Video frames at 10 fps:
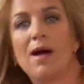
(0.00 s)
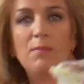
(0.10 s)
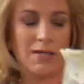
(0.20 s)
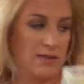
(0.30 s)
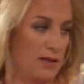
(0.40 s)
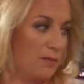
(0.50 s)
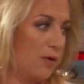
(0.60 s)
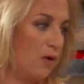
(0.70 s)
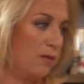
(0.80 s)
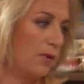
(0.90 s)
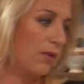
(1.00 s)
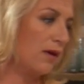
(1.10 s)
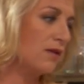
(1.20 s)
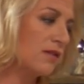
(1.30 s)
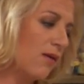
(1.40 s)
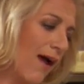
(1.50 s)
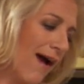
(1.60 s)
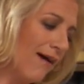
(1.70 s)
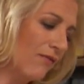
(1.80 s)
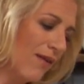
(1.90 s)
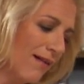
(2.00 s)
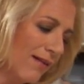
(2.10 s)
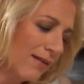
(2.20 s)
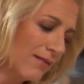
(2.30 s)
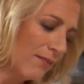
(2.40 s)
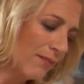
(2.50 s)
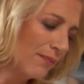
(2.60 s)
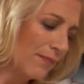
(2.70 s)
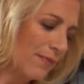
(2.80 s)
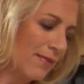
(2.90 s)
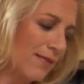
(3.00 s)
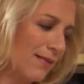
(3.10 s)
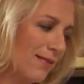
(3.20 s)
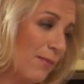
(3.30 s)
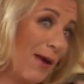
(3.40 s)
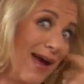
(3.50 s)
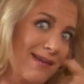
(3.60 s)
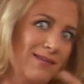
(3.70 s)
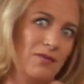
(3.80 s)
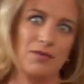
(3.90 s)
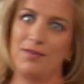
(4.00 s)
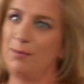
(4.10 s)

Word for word: a mixing bowl, but we also have the paddle for